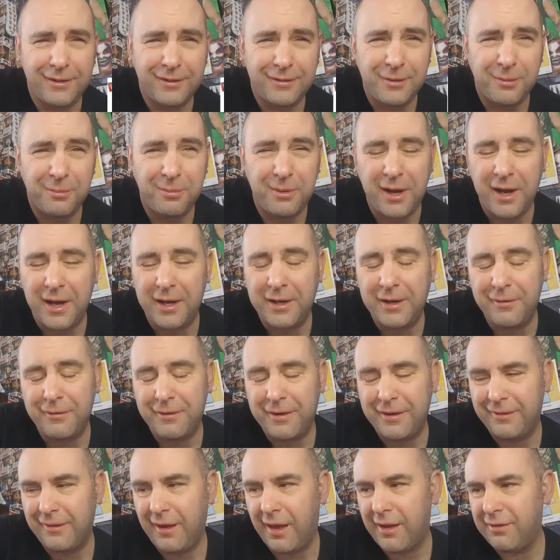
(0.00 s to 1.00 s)
to some kind of
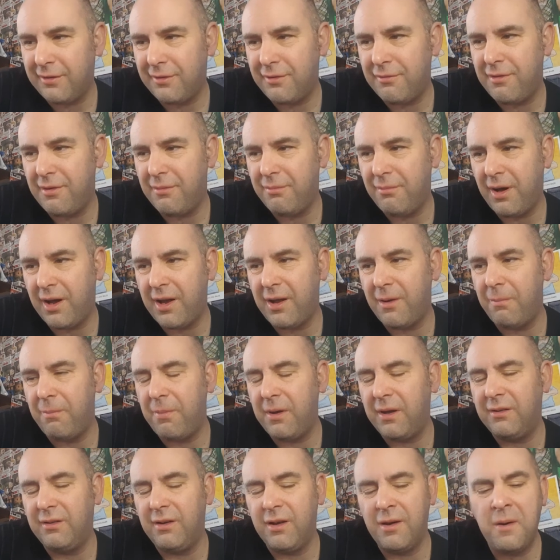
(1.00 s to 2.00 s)
disaster in my
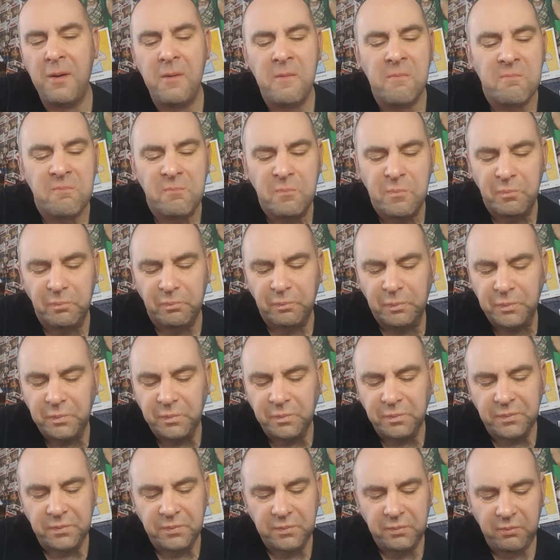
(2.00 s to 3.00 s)
opinion.
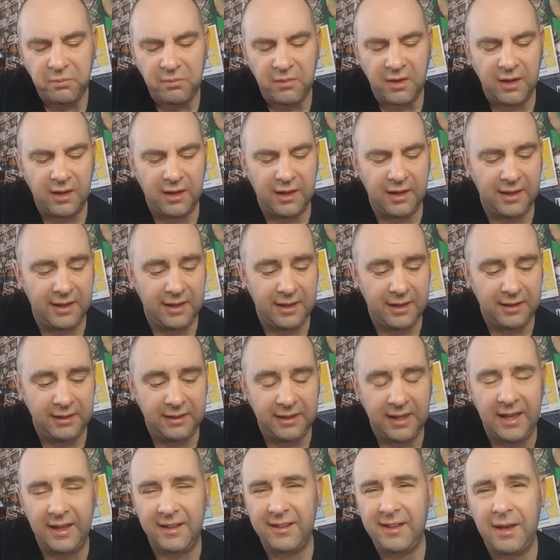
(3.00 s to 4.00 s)

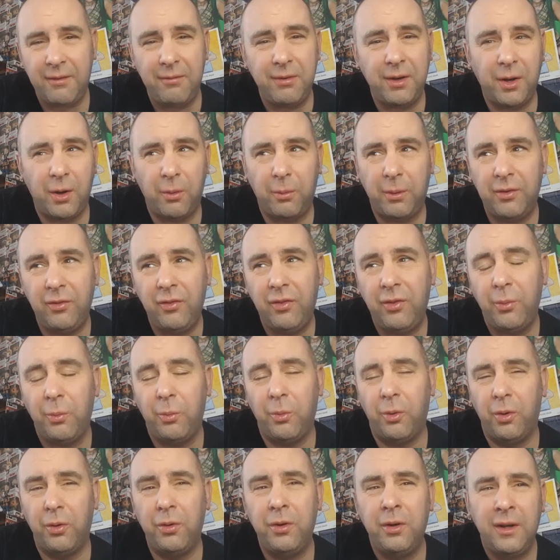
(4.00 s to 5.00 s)
Kevin Owens
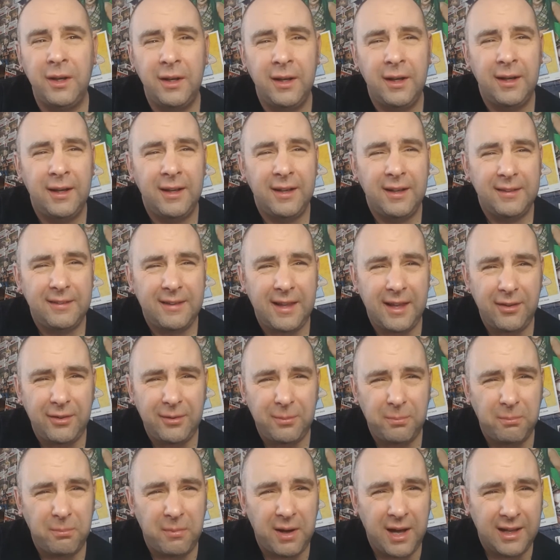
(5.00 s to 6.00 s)
won.
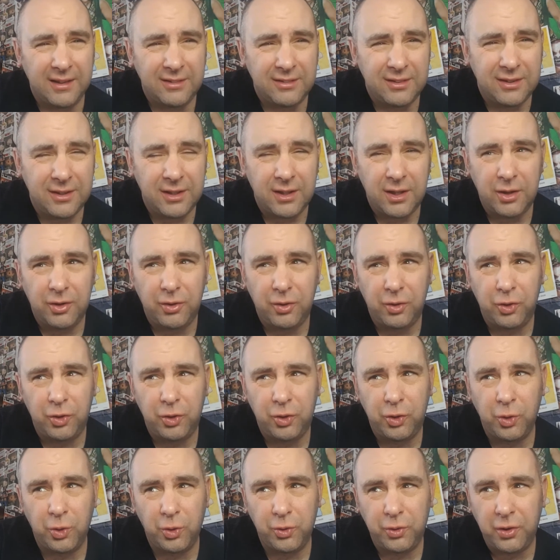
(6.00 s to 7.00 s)
This match
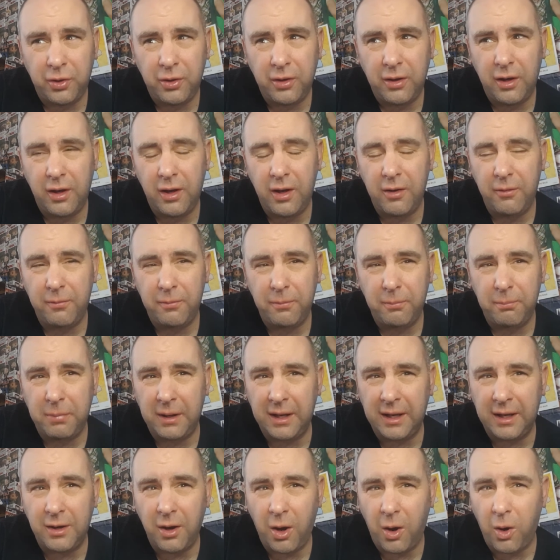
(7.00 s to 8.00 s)
should have
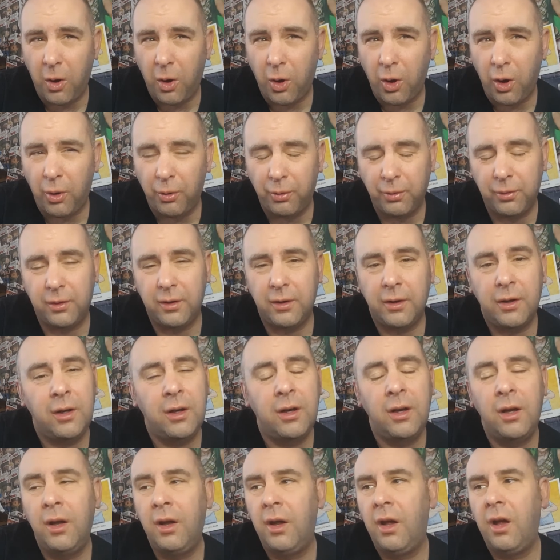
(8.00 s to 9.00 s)
been longer.
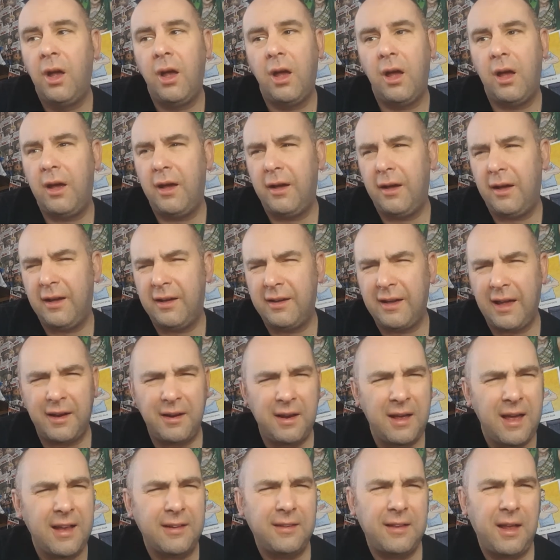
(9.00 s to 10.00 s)
I kind
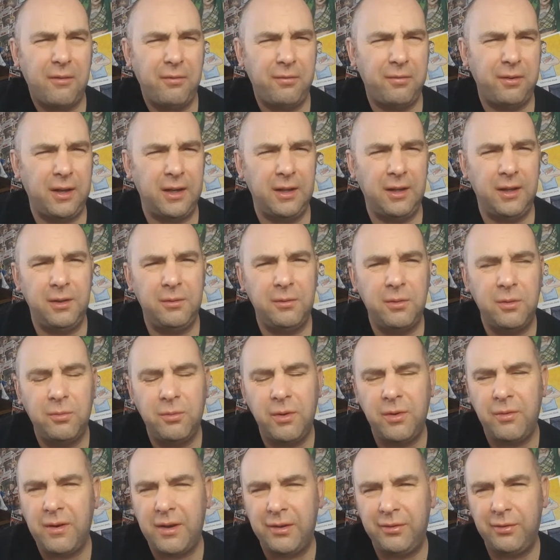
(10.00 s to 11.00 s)
of had that feeling
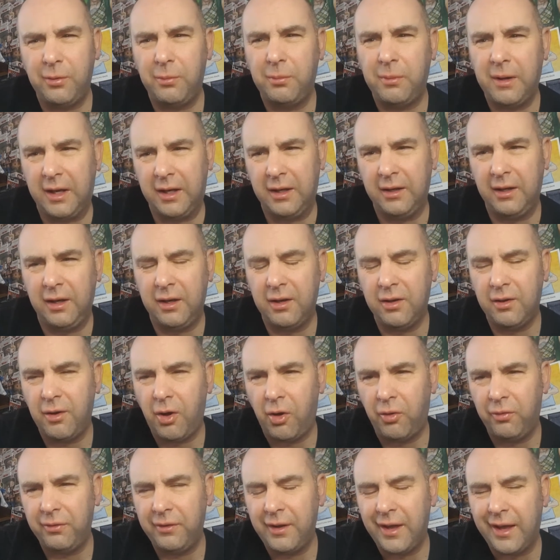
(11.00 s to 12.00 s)
with Wrestlemania
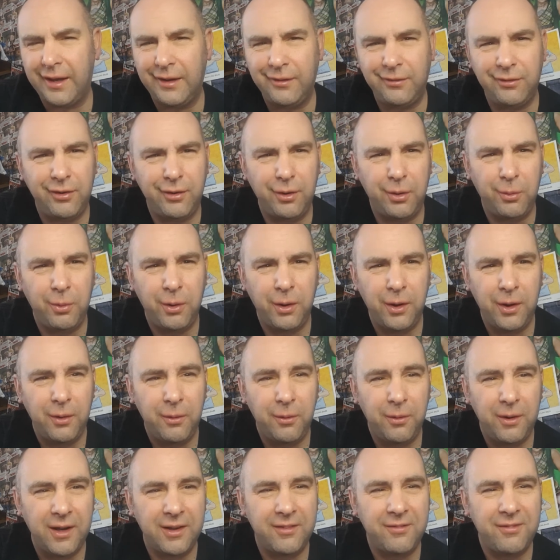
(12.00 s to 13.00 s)
on night 2.
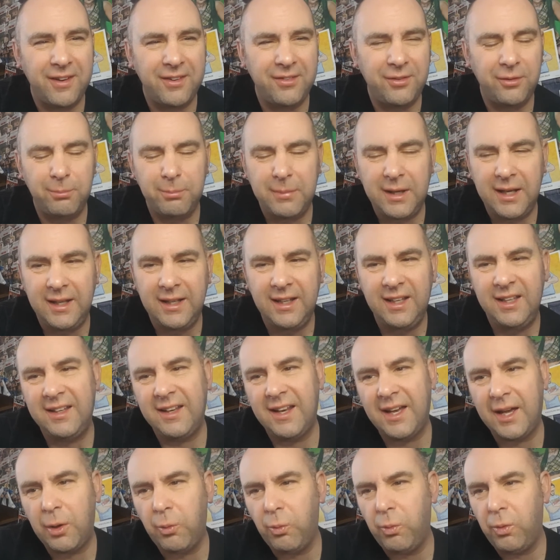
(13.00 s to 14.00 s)
We had Wrestlemania
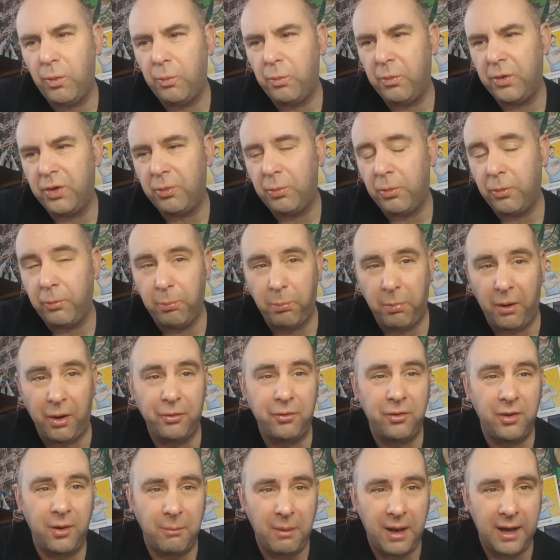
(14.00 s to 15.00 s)
night 1, which was
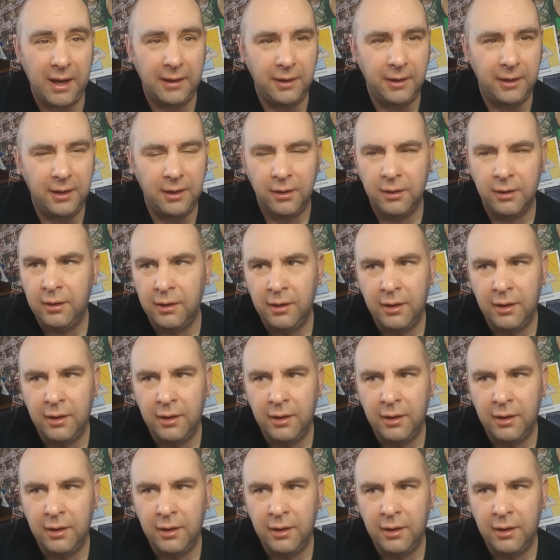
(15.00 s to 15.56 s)
Botchamania.